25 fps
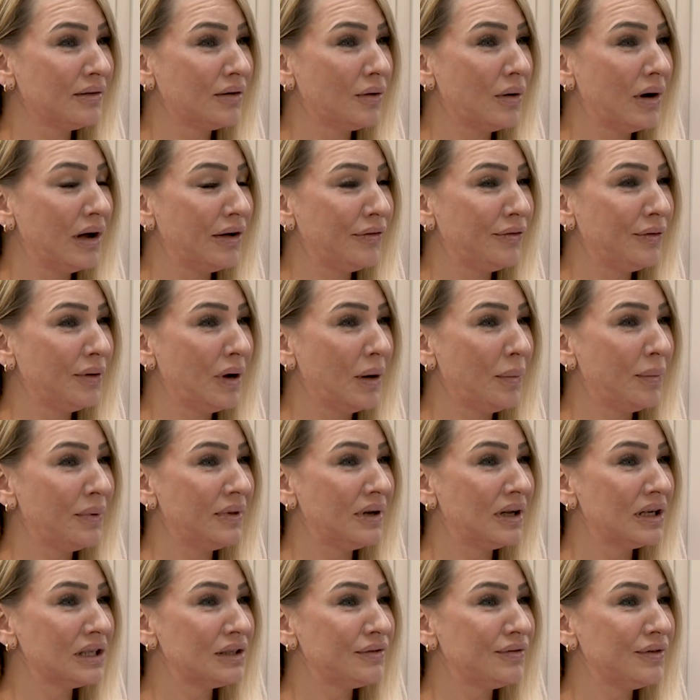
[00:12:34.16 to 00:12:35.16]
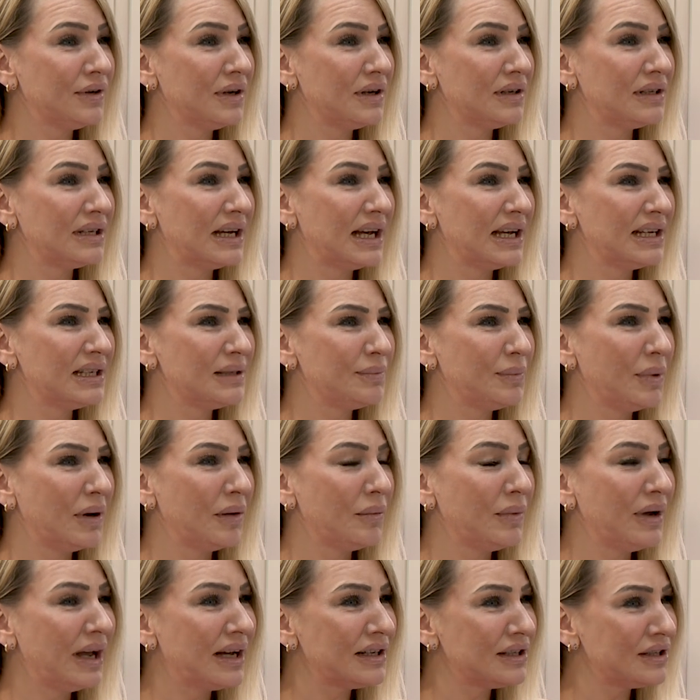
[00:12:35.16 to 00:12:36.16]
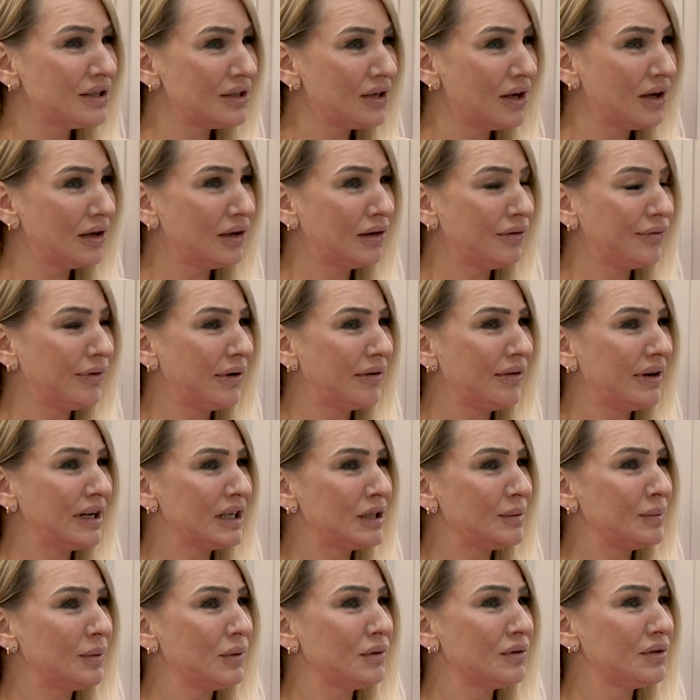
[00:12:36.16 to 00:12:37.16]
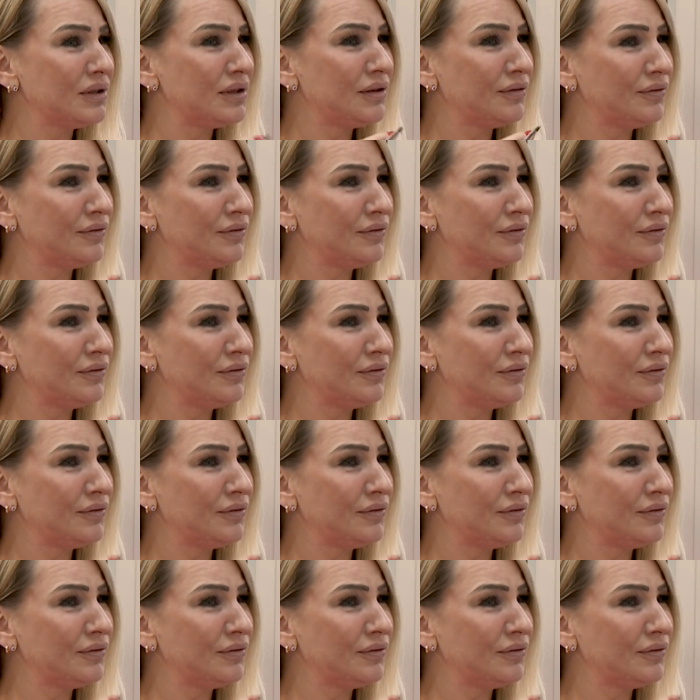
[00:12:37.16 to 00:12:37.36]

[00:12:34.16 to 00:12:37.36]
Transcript: quite a few up in the last few days, but we had to turn off our exports